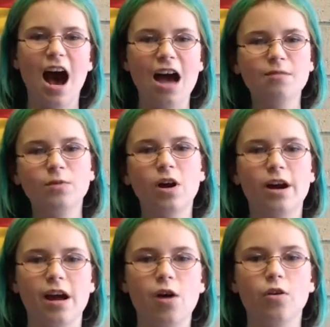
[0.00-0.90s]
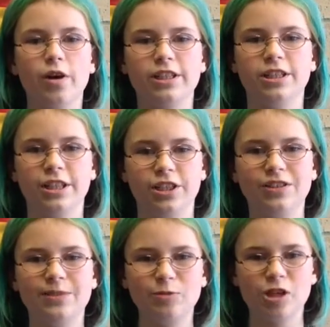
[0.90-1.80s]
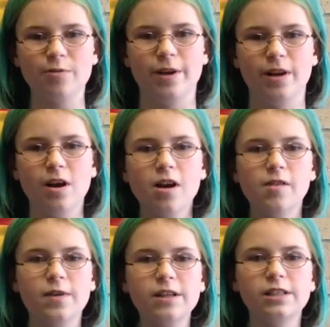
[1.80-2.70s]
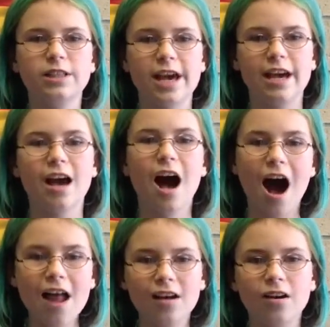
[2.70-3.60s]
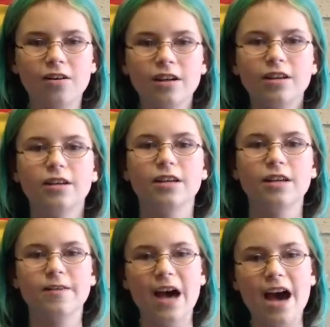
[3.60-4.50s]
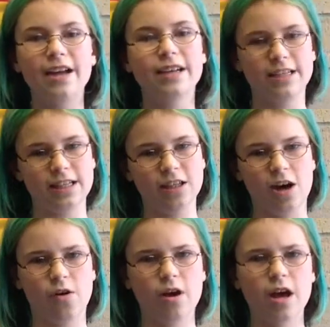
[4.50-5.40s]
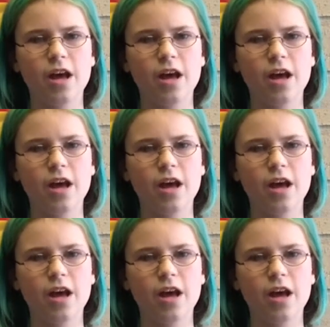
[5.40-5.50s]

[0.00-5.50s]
I am now going to teach you some German. First say, hallo. That is hello.